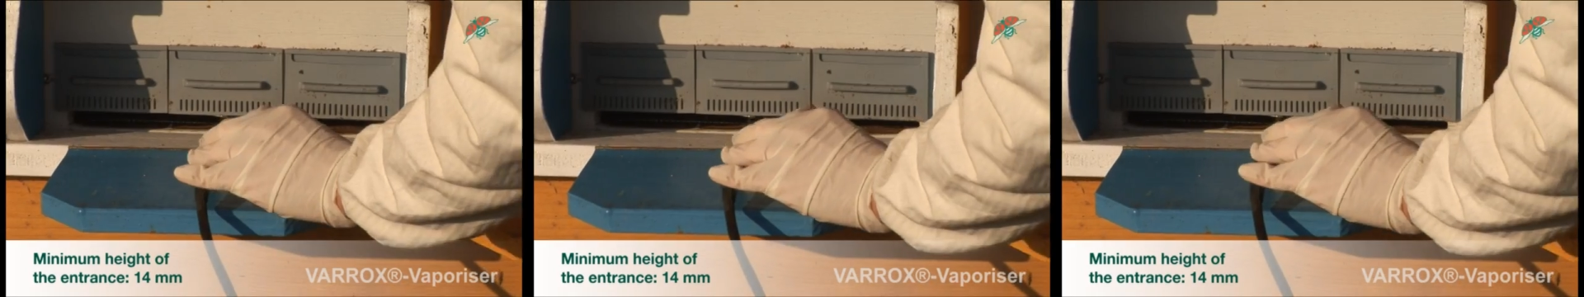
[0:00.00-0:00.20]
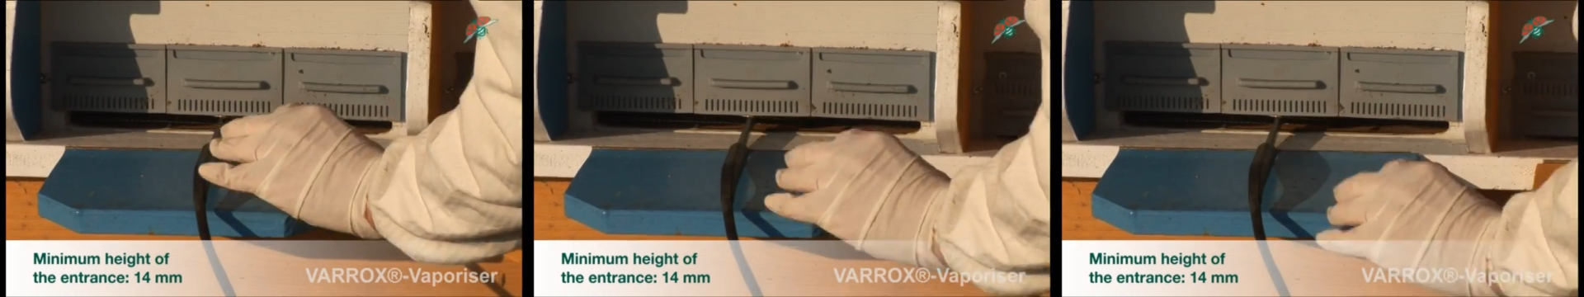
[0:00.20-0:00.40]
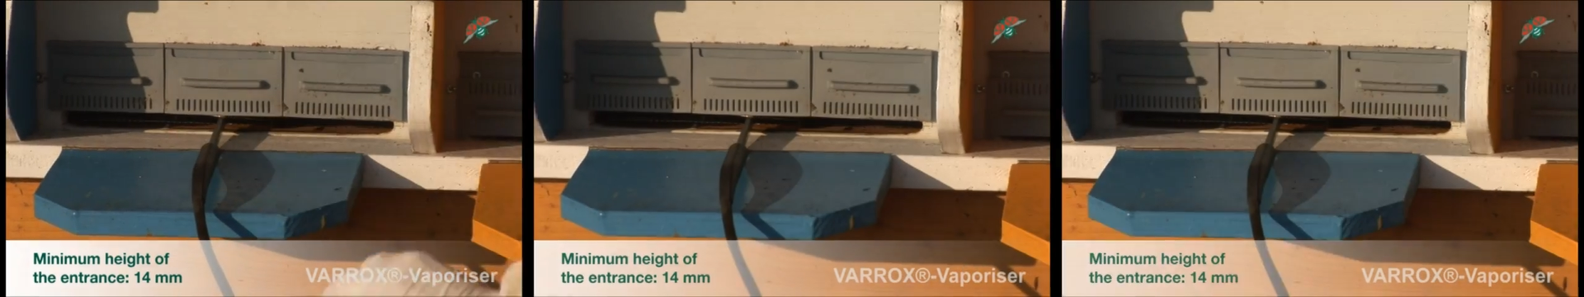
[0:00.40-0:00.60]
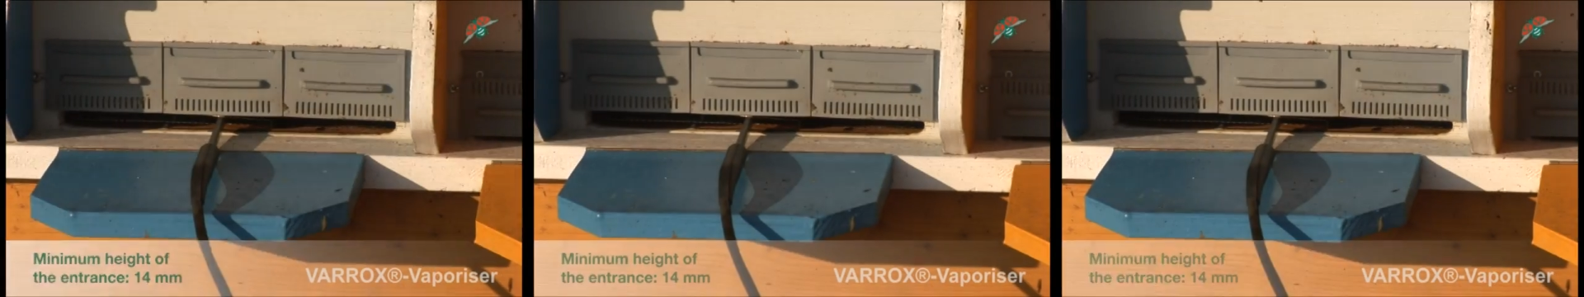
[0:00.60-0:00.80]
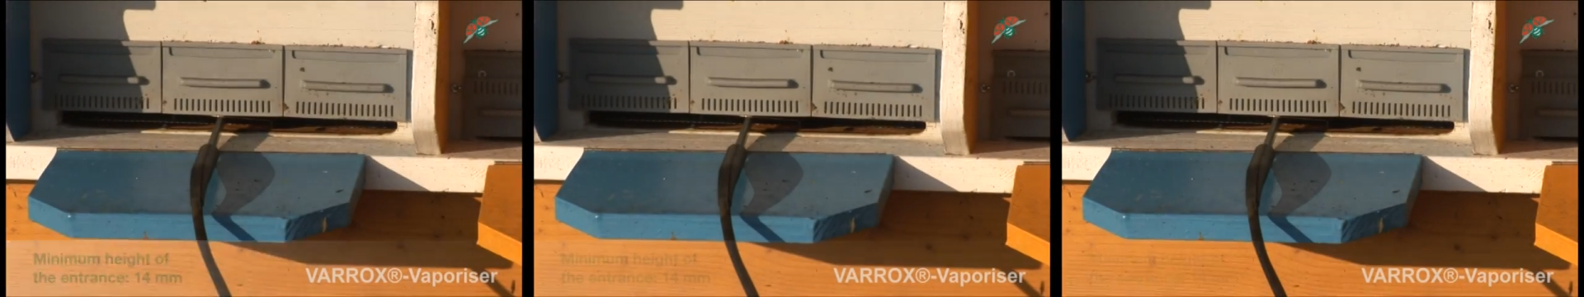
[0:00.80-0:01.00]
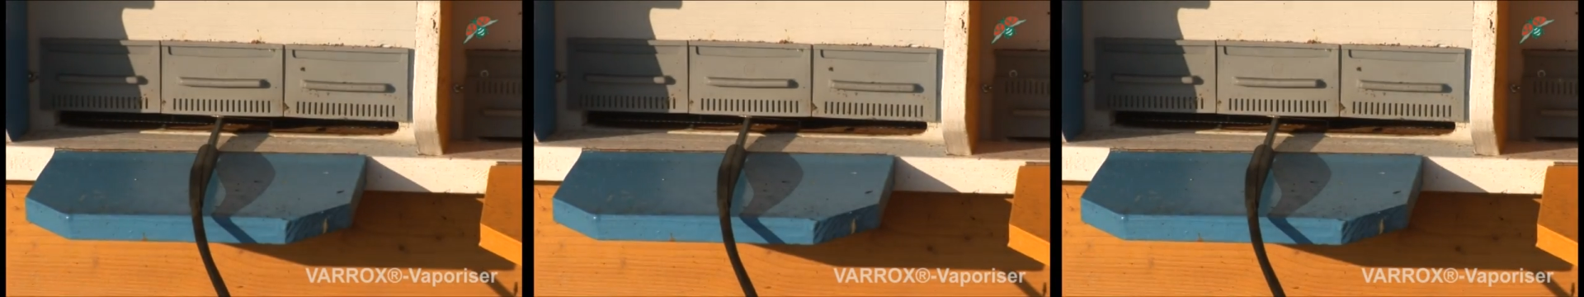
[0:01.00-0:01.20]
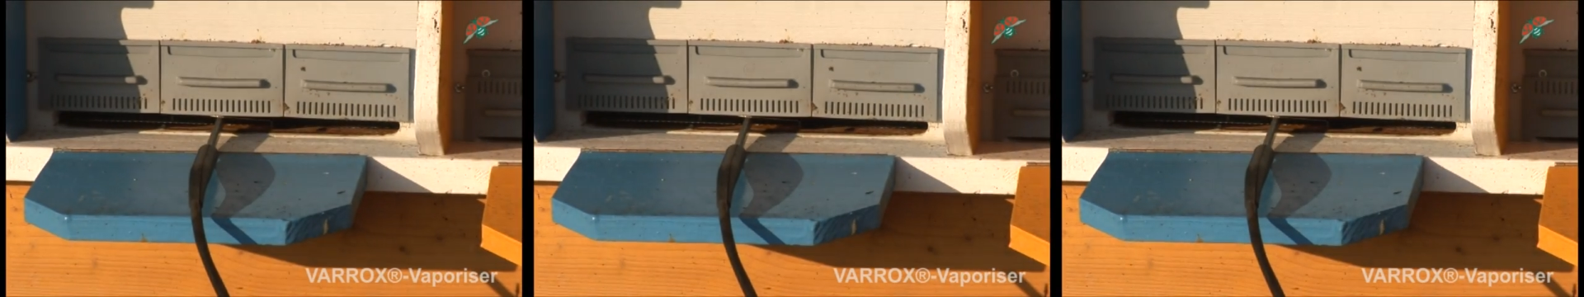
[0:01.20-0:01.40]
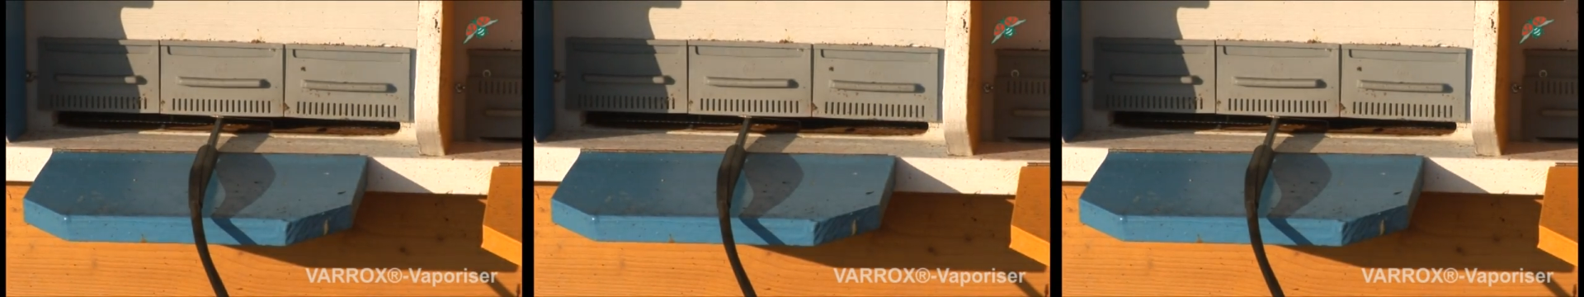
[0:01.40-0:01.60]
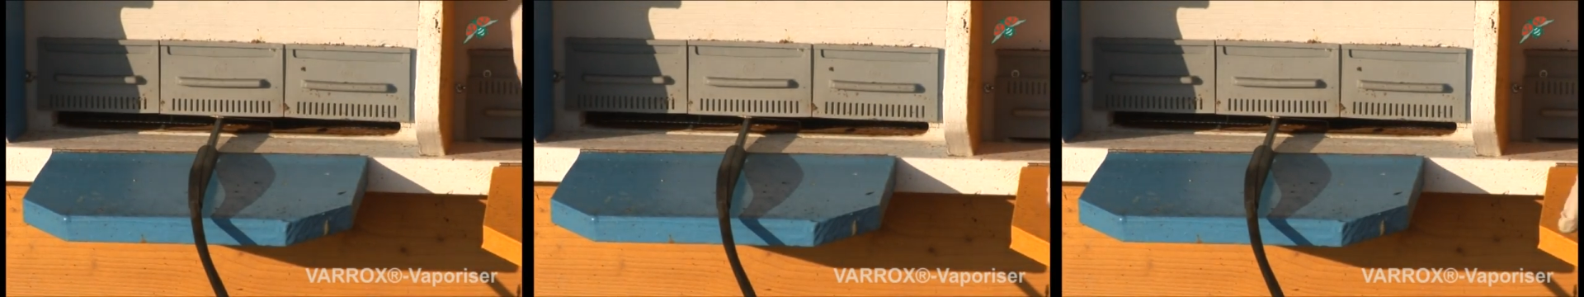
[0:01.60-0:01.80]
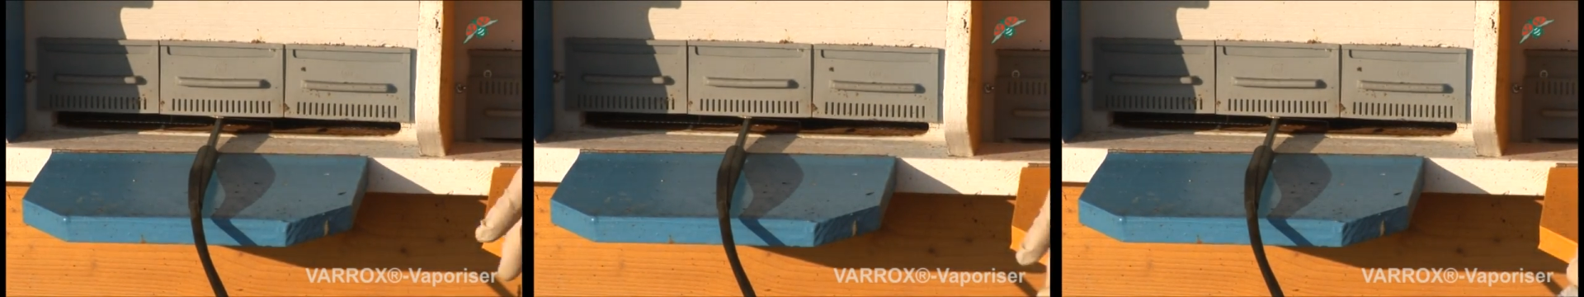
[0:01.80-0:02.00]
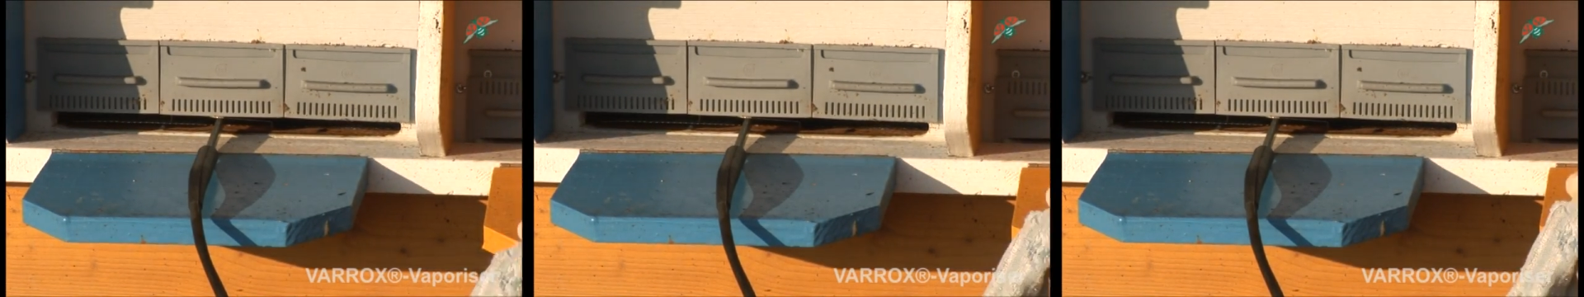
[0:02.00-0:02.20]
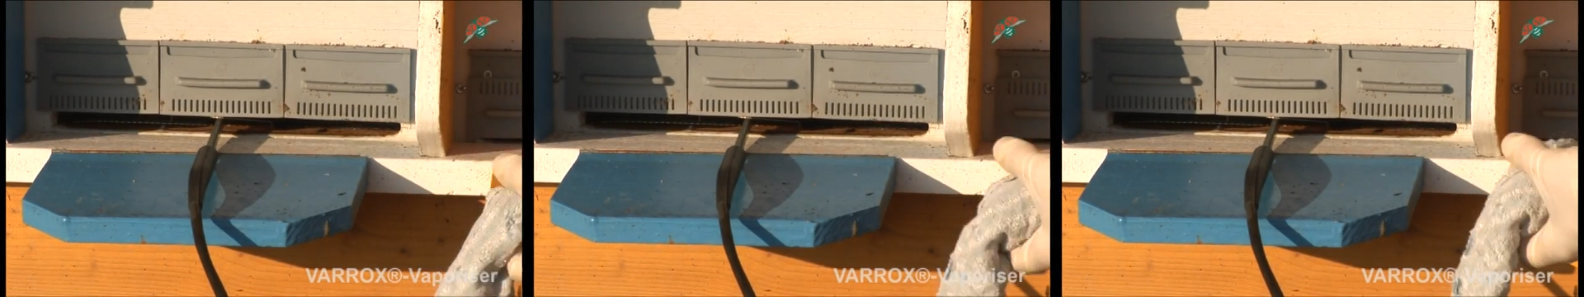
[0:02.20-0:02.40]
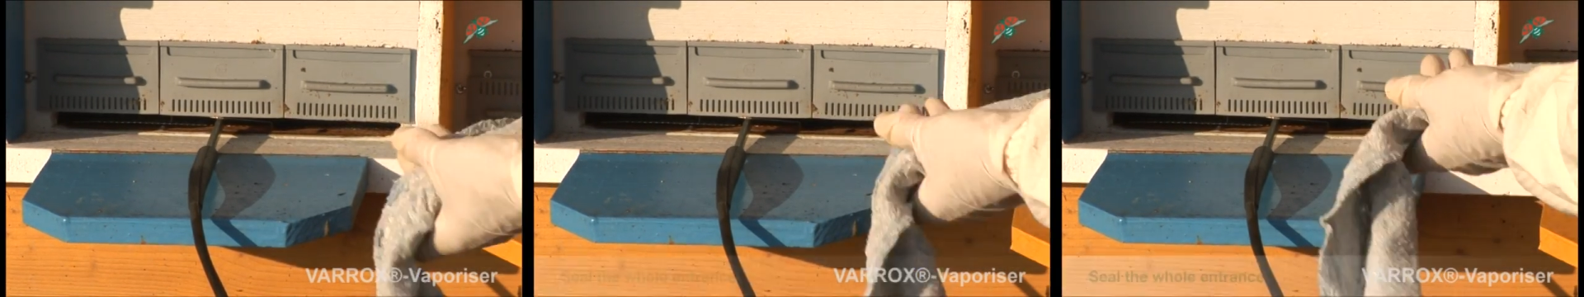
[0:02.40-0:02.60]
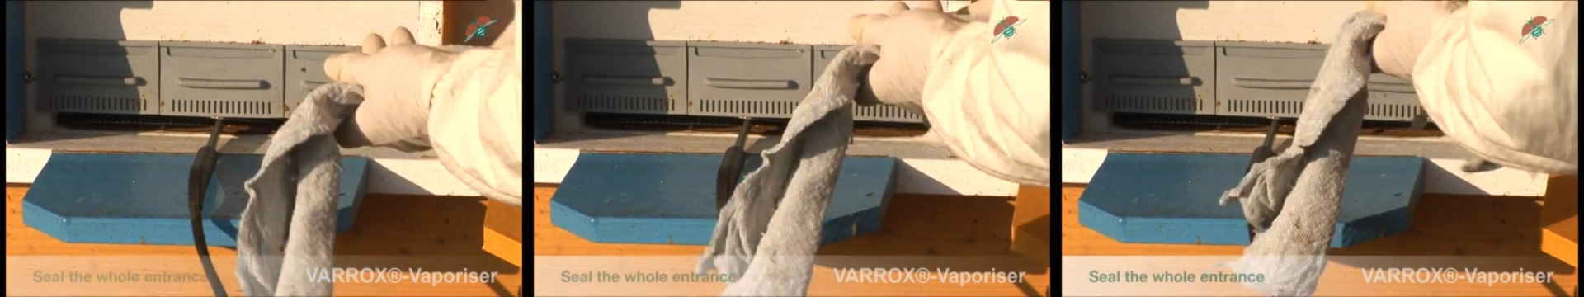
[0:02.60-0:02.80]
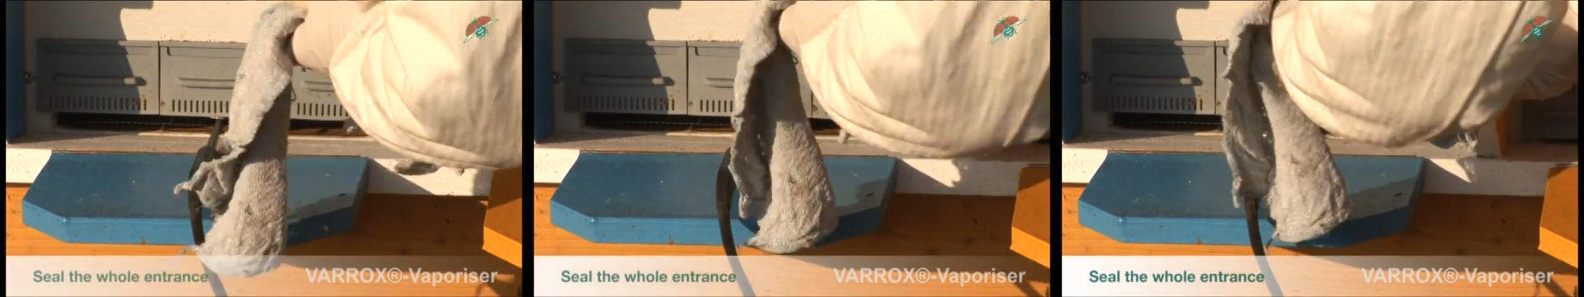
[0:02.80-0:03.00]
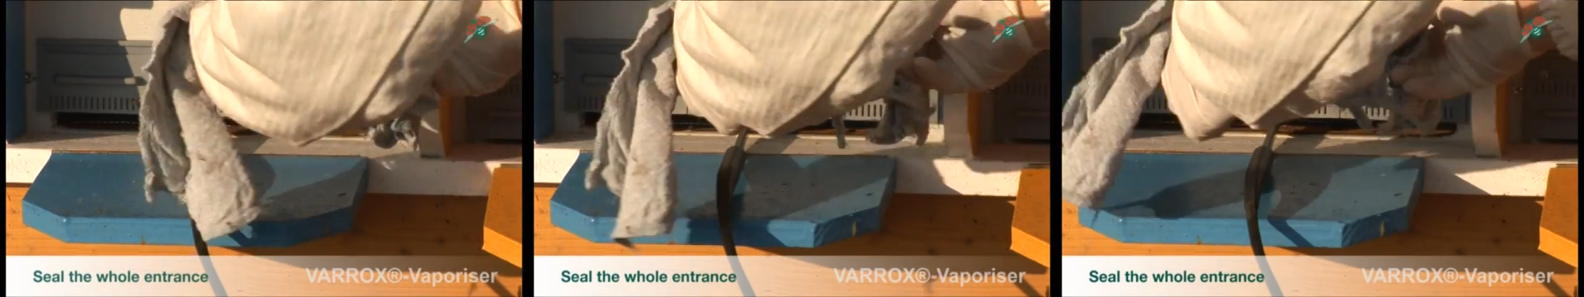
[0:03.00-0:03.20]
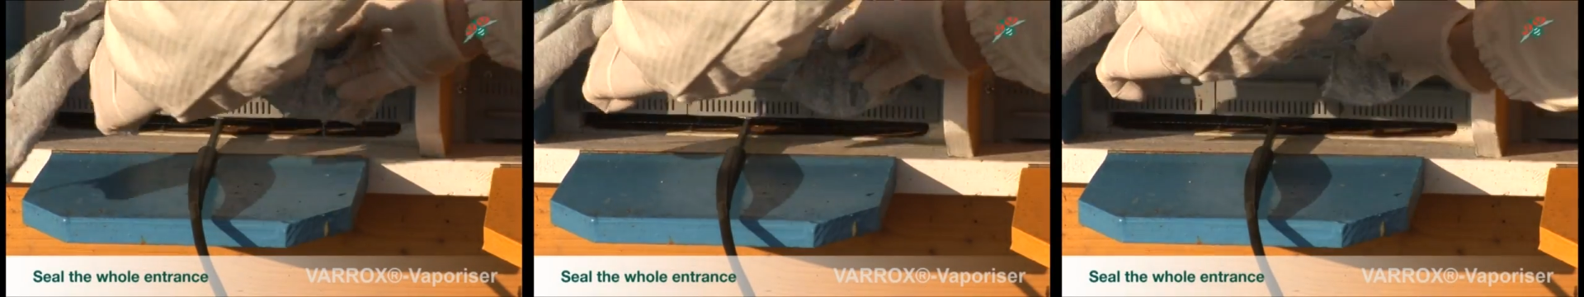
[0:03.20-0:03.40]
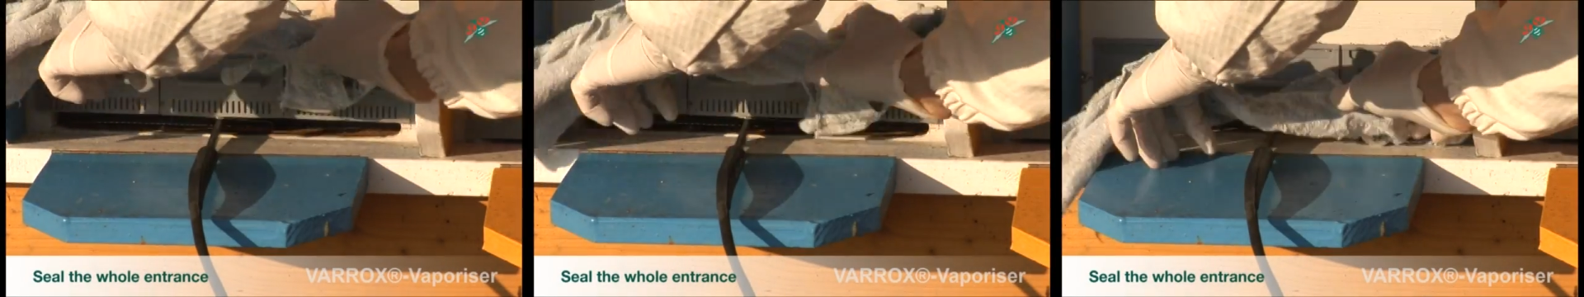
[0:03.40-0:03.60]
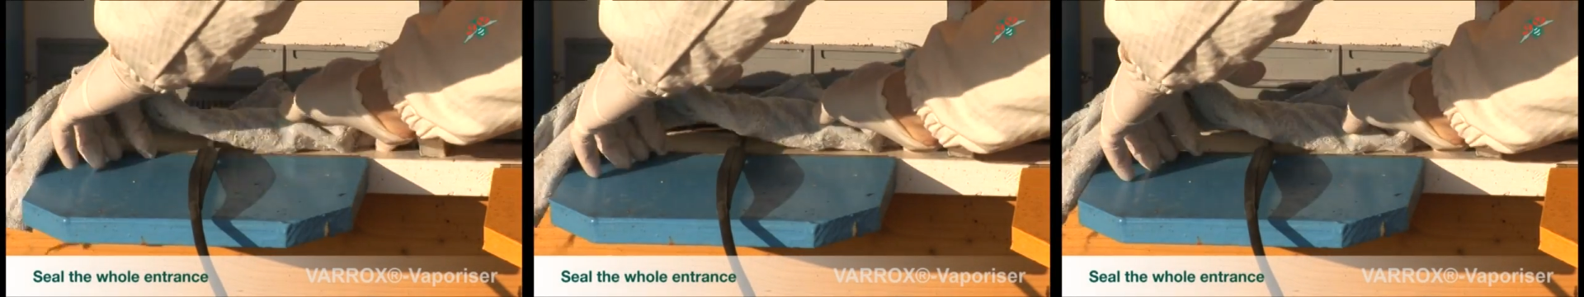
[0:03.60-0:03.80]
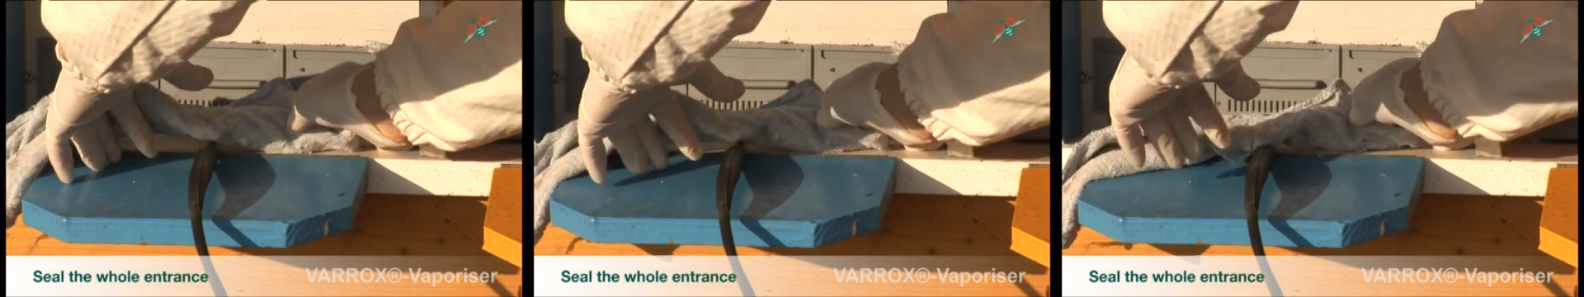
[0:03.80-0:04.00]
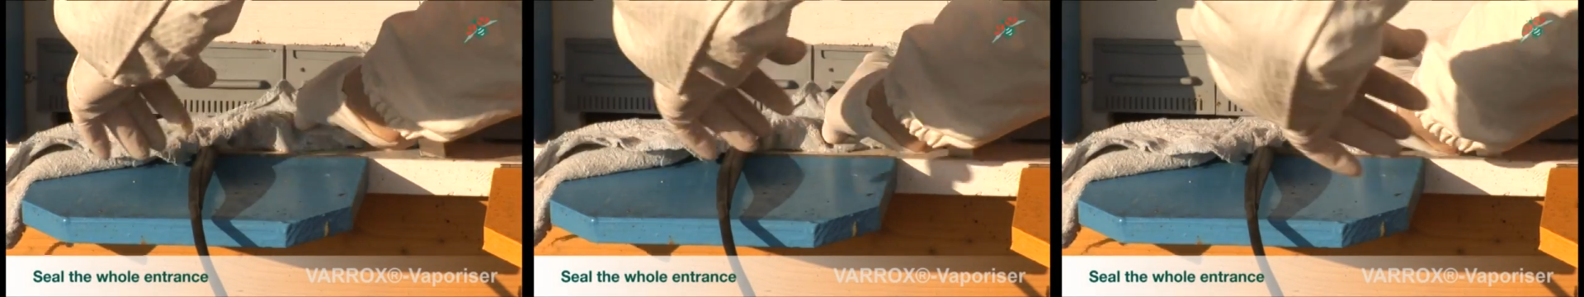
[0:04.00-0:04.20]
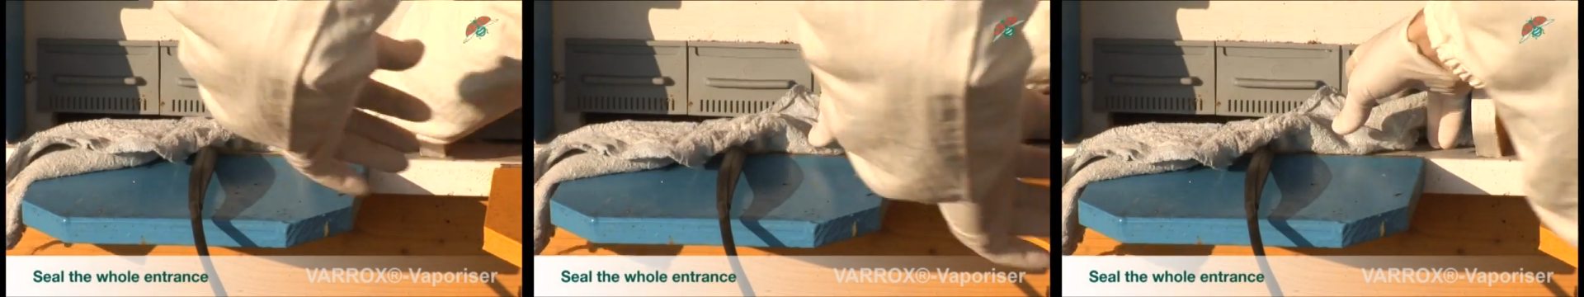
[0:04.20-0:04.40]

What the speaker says: [unreadable: no face in view]